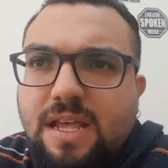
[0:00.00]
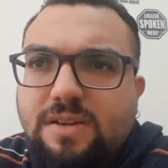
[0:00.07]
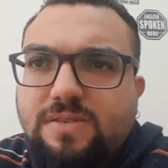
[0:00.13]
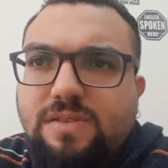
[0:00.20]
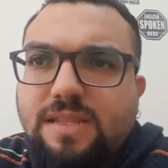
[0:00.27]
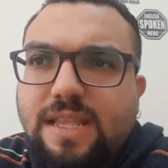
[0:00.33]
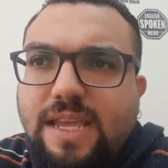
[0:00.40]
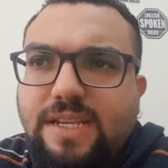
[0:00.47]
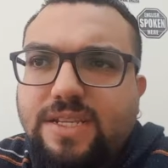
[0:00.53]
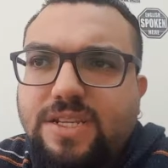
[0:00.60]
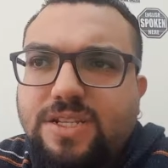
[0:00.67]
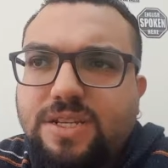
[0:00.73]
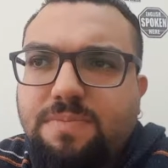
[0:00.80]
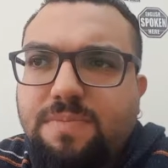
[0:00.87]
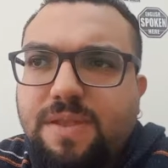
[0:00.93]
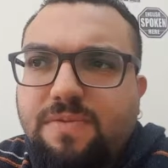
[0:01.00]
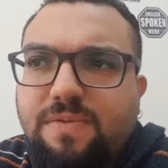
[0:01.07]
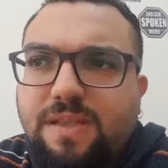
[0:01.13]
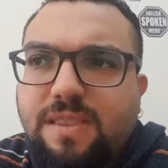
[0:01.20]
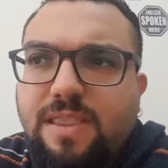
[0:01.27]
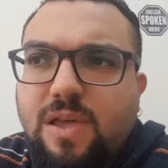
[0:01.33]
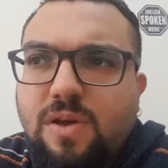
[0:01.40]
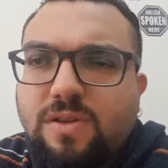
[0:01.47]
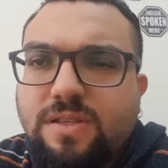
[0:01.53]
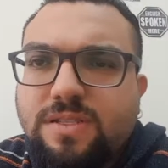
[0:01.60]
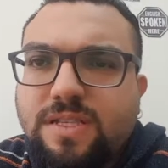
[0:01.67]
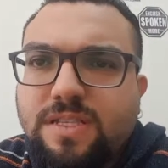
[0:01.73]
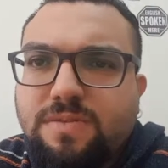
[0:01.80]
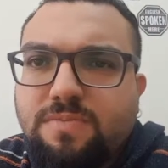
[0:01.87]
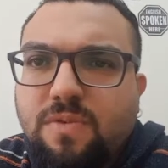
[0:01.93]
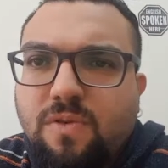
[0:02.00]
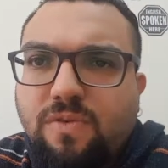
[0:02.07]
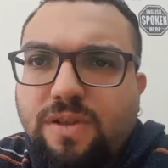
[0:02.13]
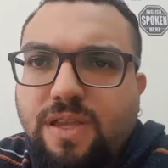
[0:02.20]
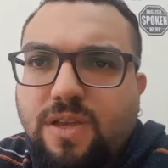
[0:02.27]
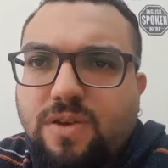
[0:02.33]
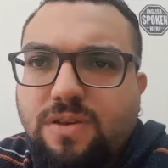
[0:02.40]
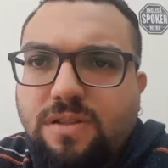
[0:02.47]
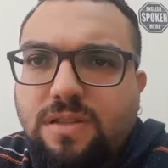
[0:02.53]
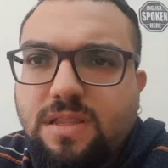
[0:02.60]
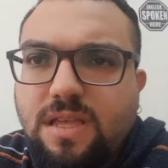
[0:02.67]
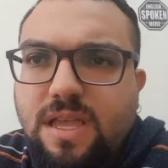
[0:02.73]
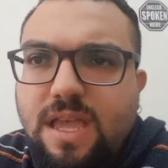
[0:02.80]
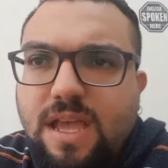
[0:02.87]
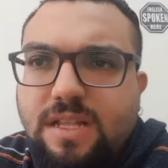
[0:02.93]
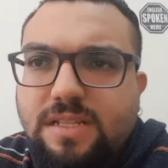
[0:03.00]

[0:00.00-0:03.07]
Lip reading: The relationship between learners is more equal.